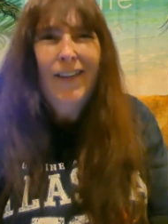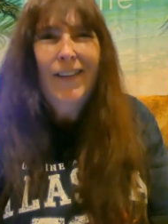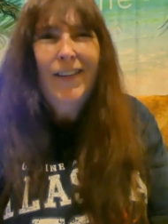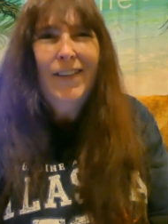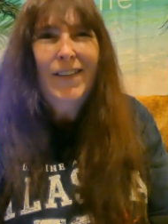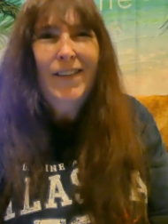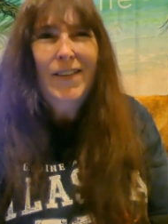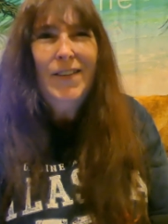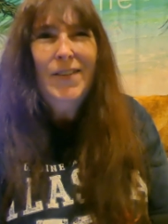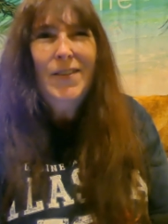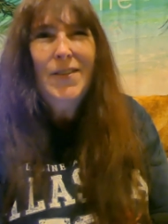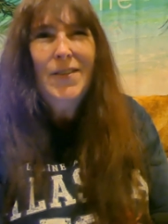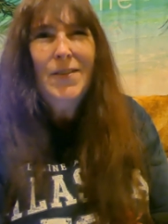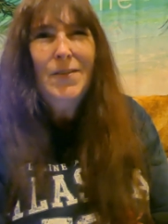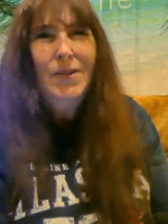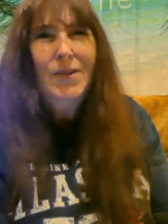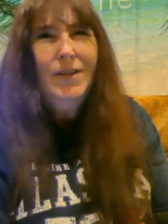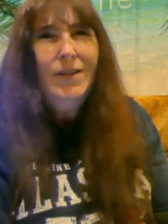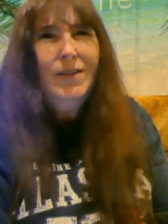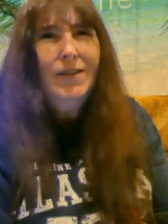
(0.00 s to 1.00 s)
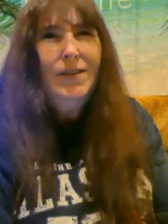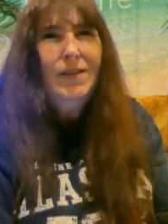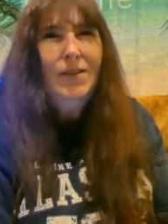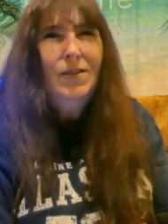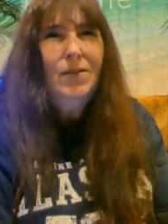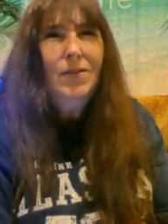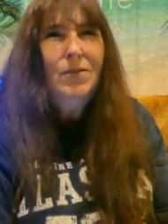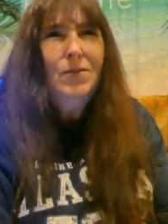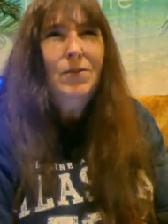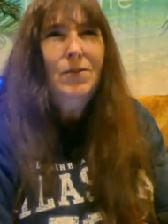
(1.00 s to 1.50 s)
There's one,
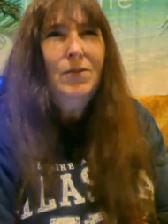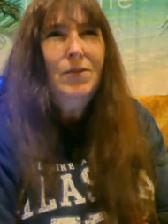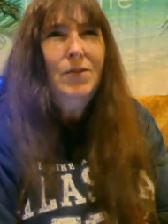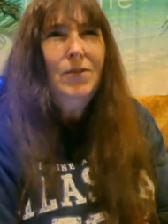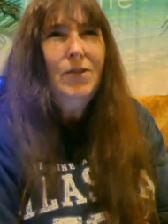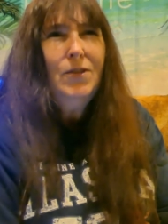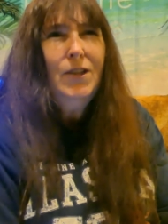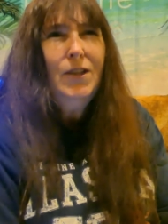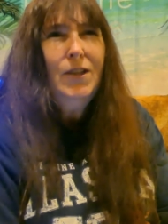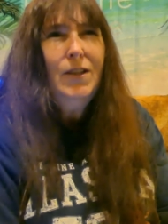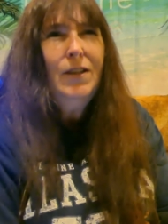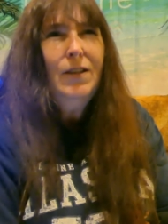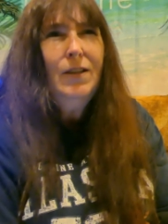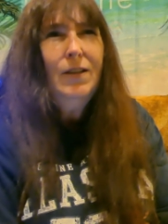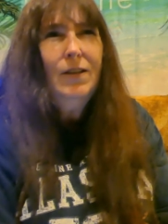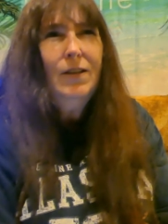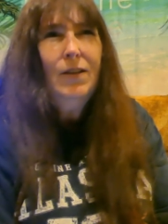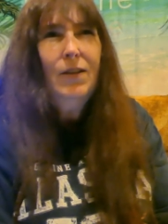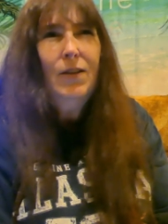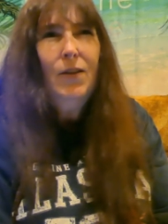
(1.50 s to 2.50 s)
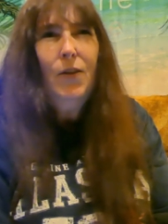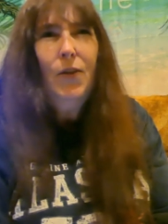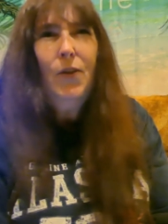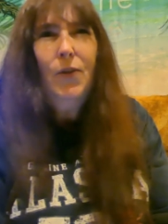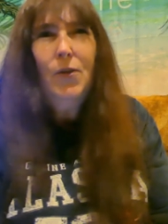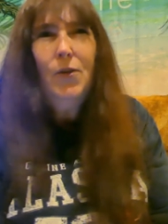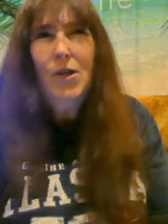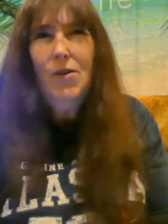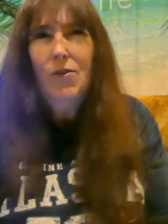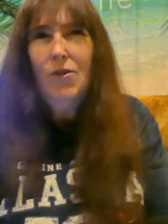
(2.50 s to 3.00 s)
two, three,
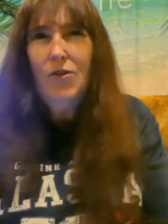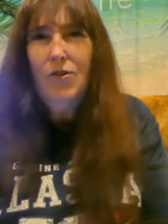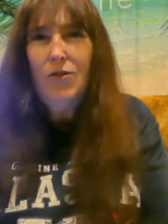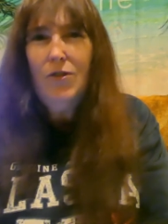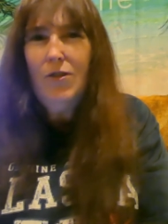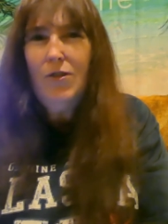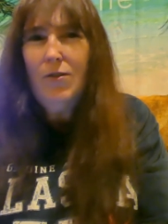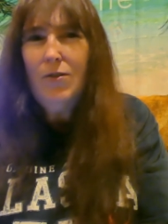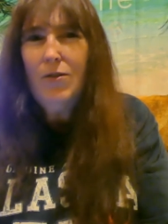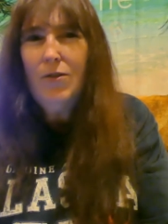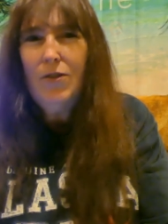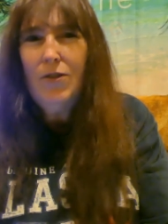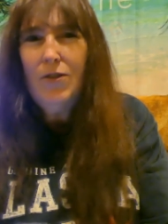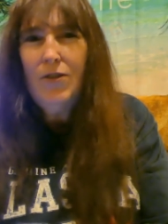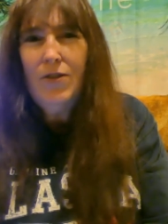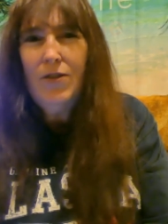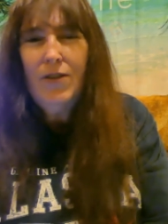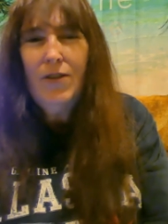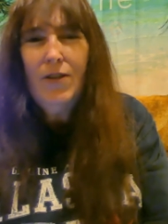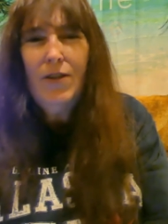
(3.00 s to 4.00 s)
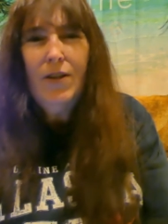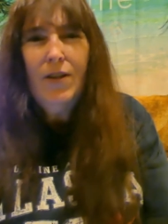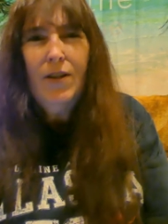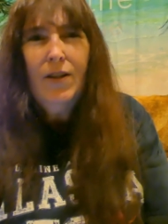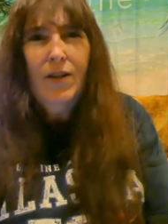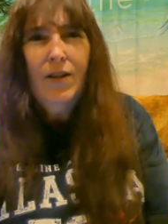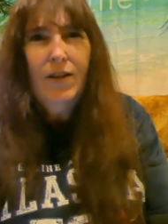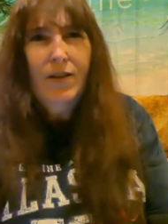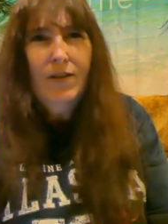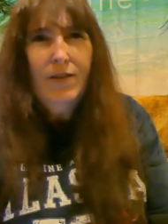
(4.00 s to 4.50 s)
three grocery stores
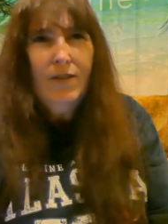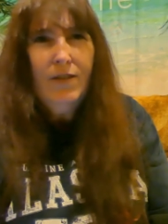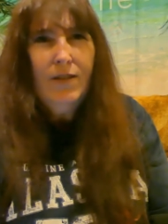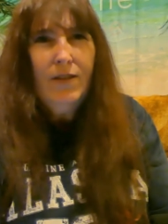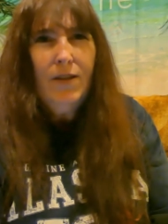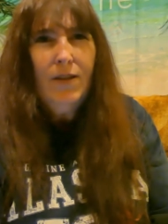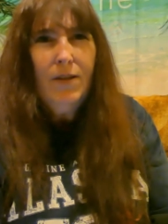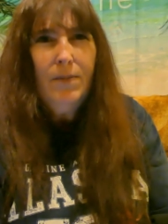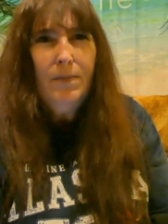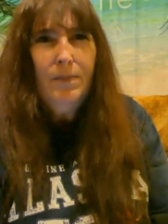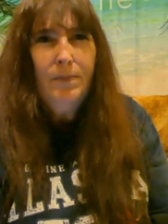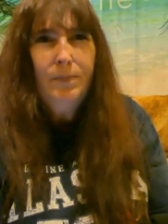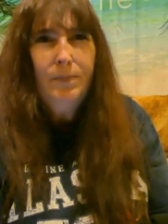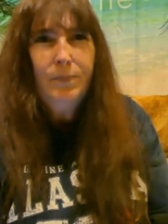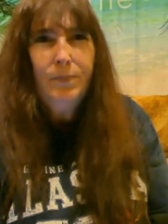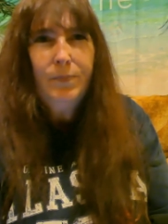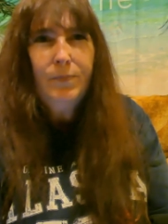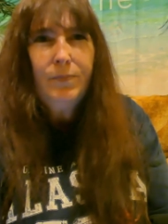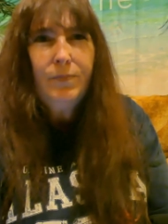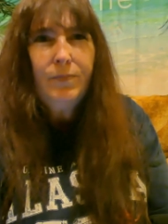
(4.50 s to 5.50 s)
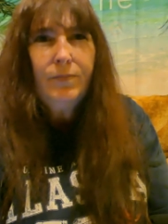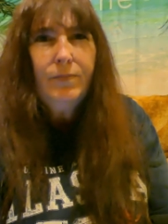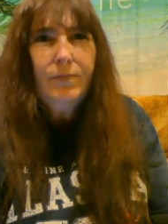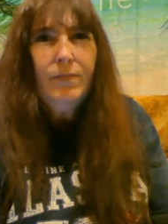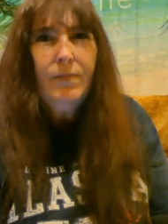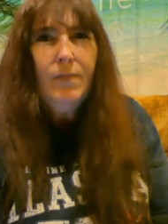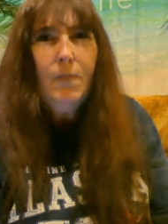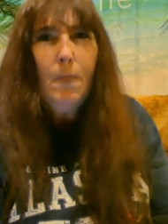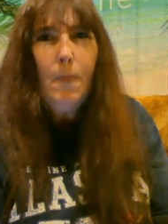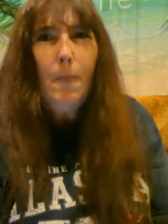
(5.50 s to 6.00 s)
in Sitka.
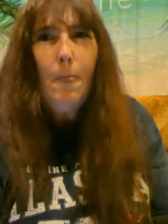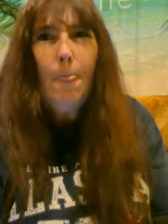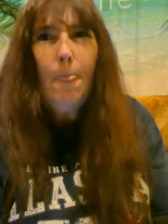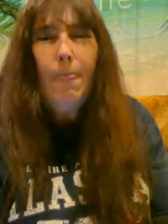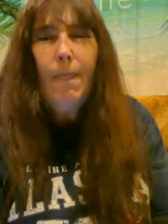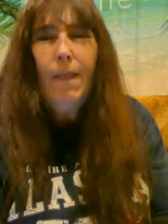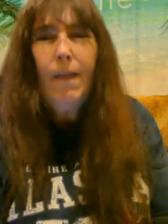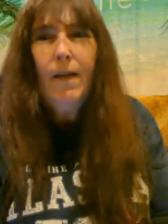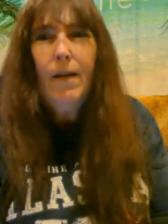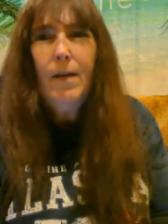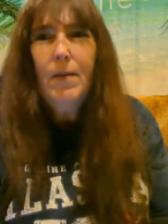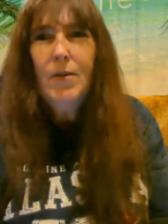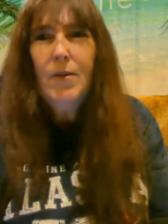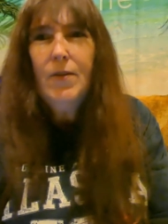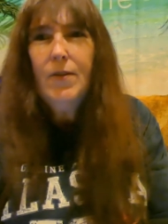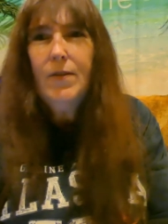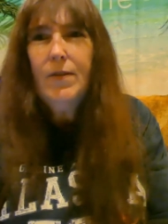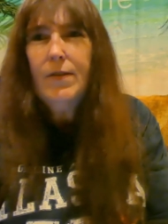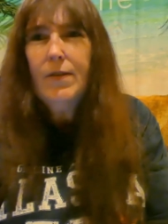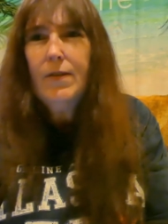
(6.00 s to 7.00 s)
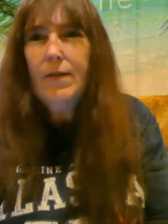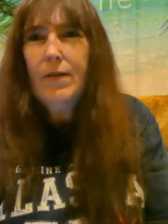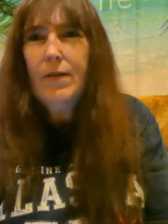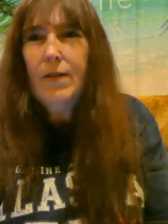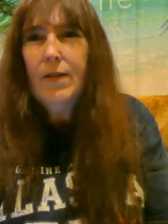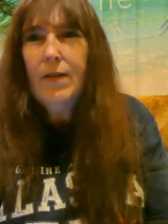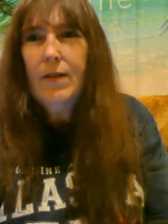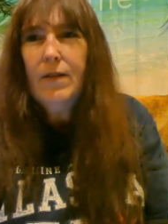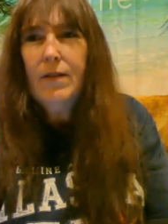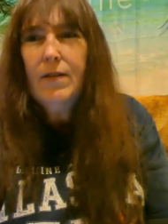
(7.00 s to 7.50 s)
Uh, there's
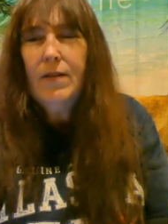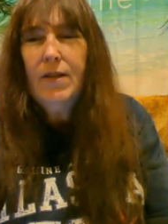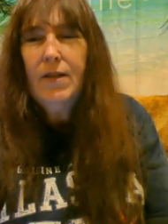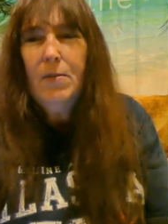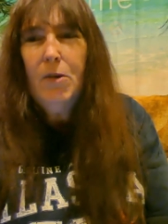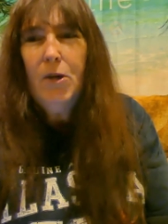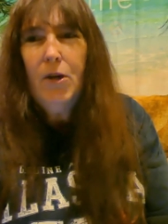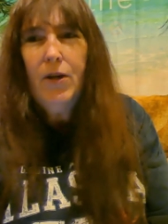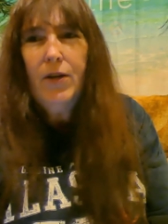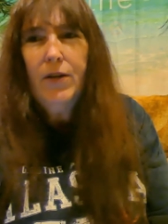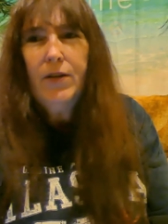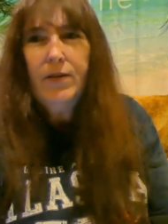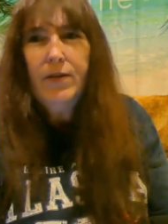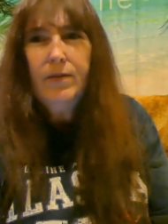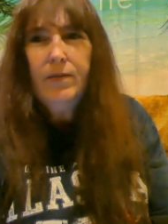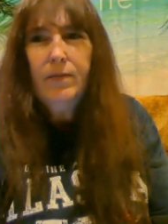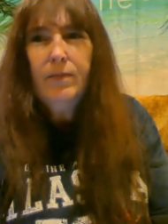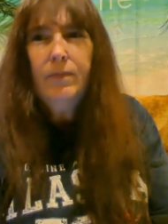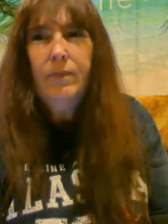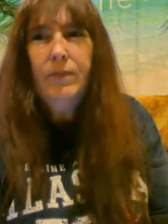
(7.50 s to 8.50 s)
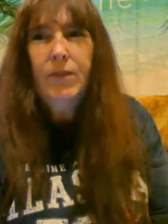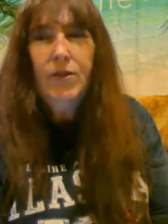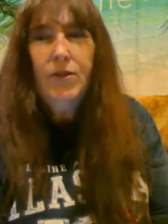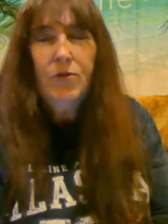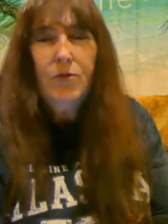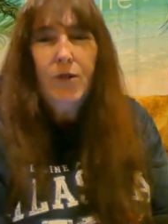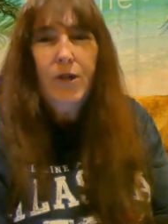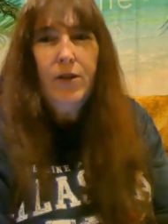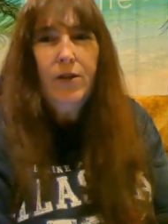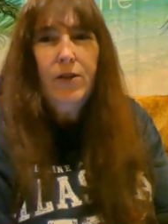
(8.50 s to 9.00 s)
the Sea Mart is
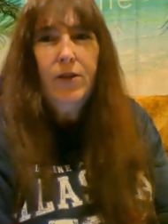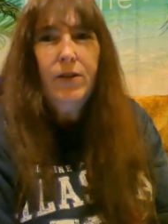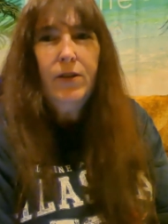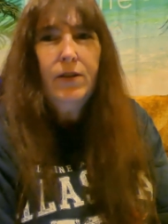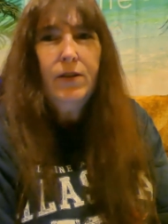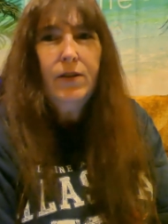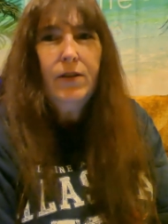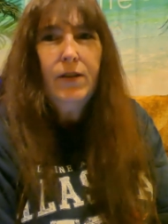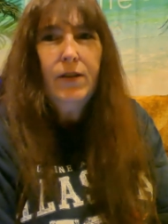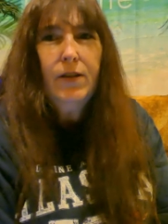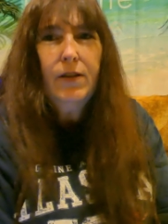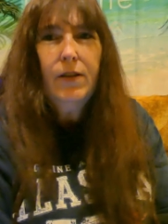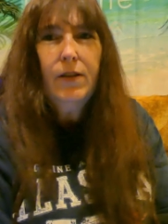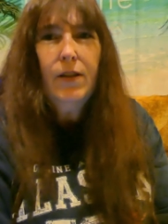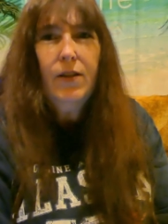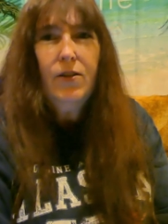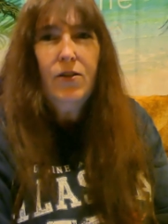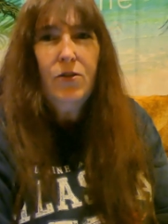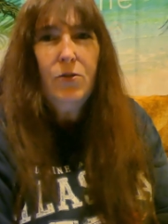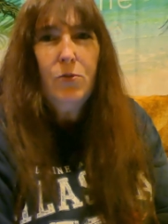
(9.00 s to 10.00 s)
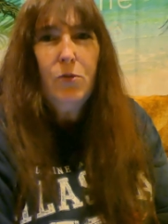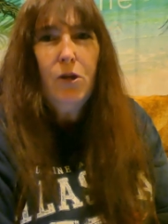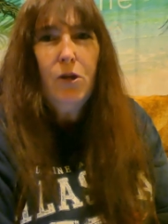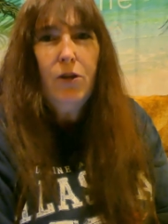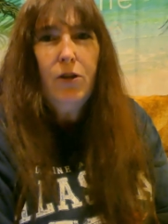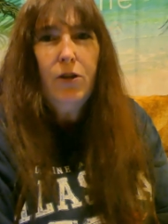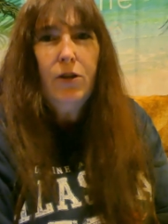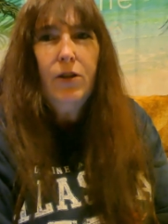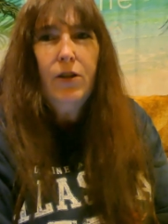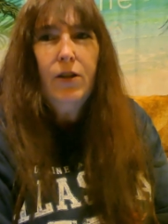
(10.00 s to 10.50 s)
right on the edge of the
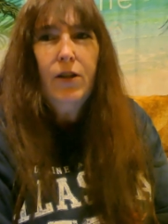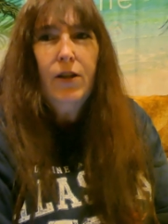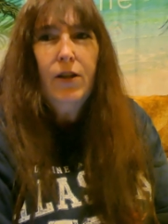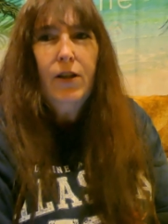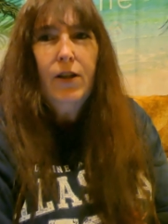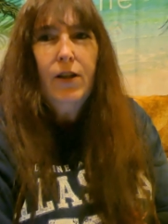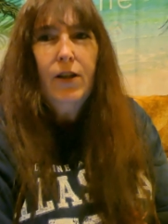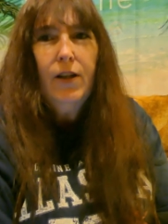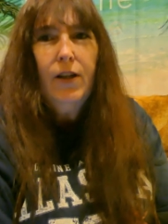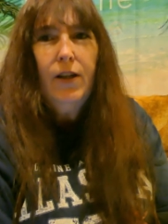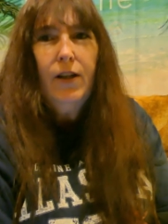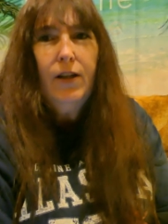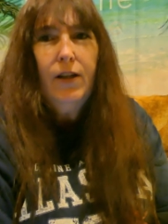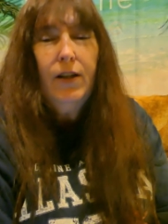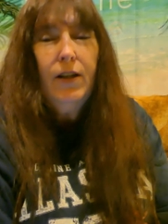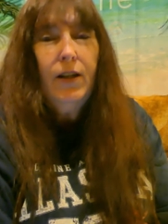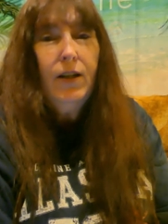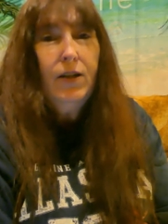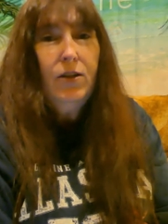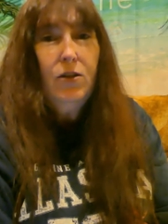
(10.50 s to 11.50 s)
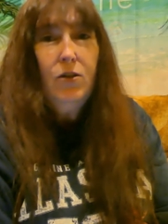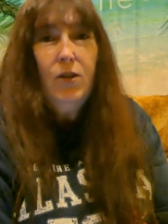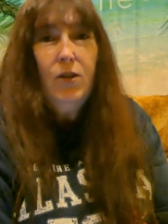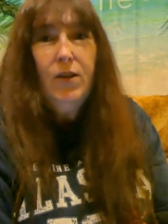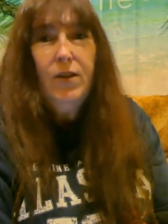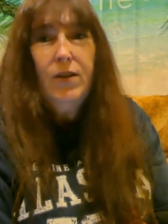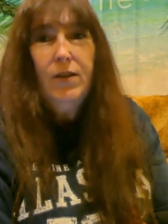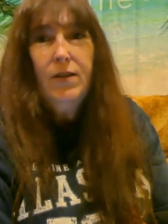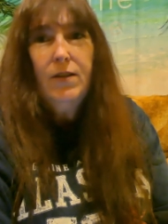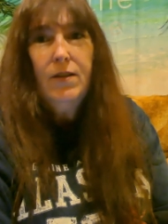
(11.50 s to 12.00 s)
water, and again you
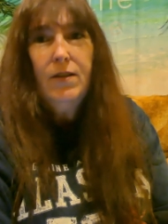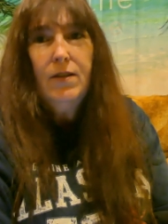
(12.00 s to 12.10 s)
can